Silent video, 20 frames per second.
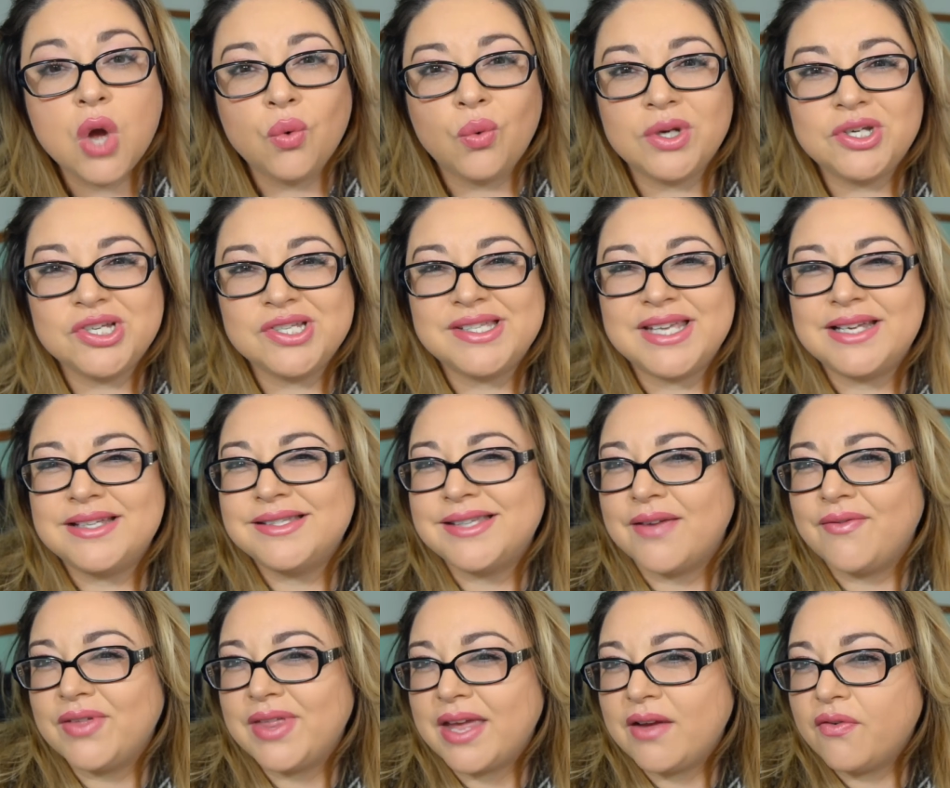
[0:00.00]
which is like
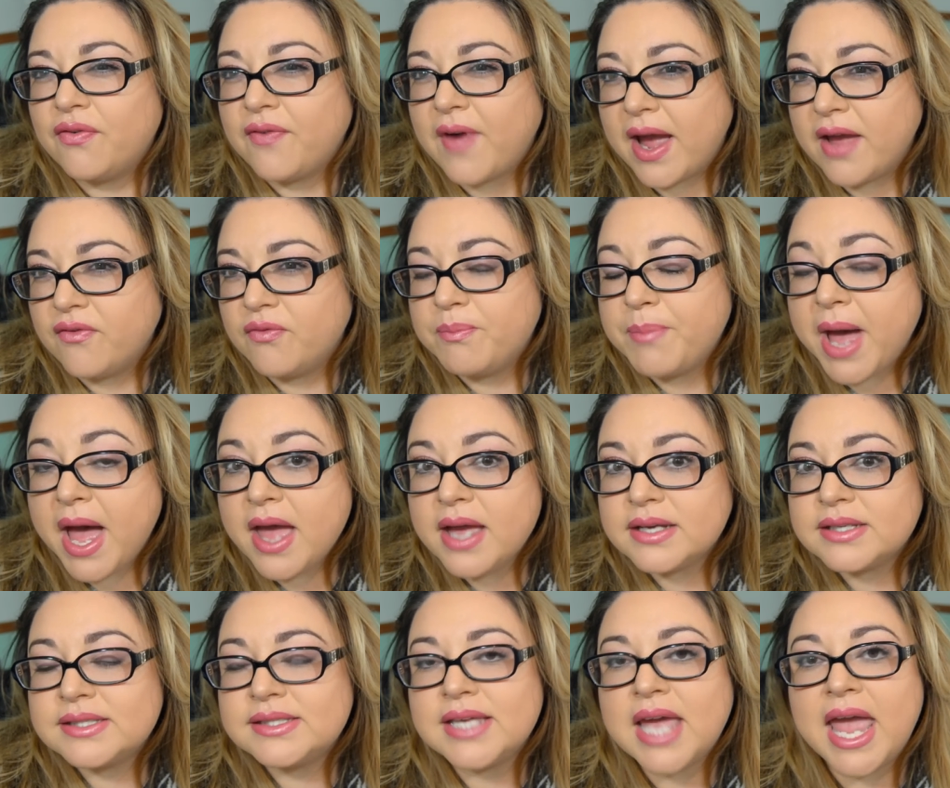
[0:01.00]
saving like five
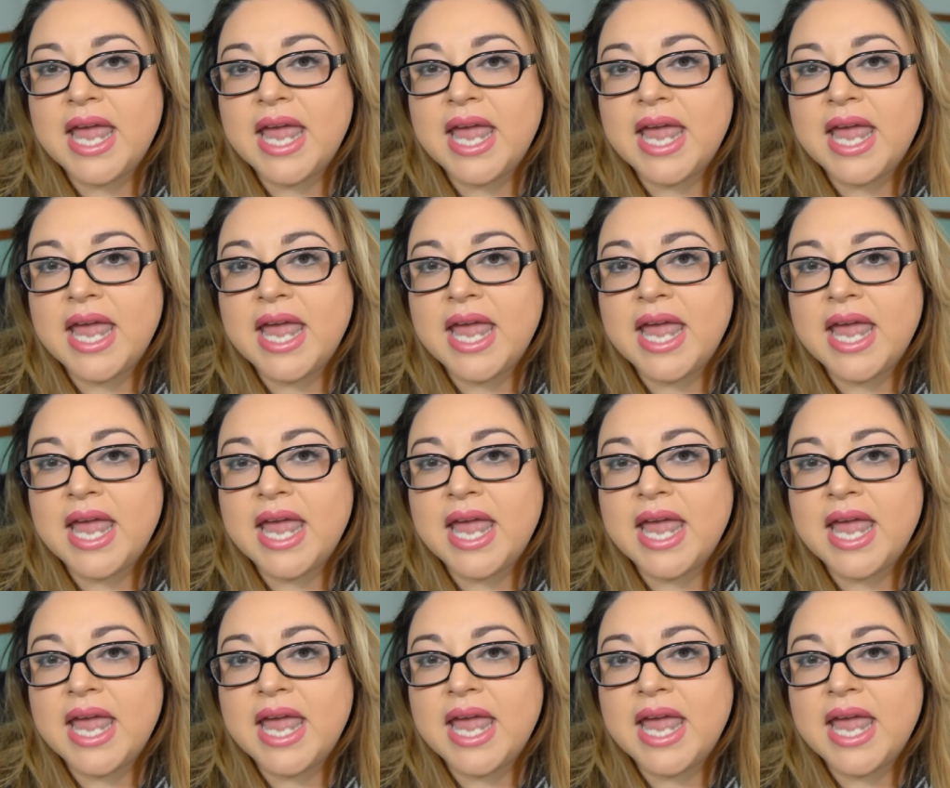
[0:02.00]
bucks.